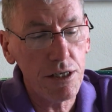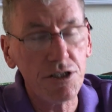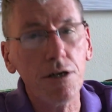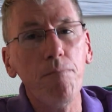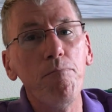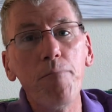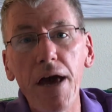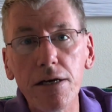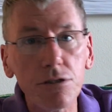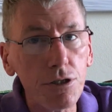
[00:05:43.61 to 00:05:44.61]
He's an
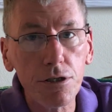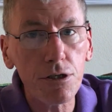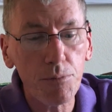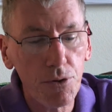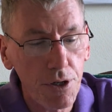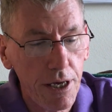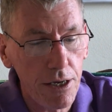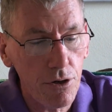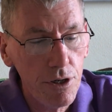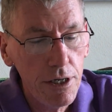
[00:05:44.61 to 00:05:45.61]
amazing
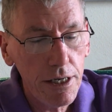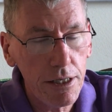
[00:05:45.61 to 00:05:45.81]
communicator.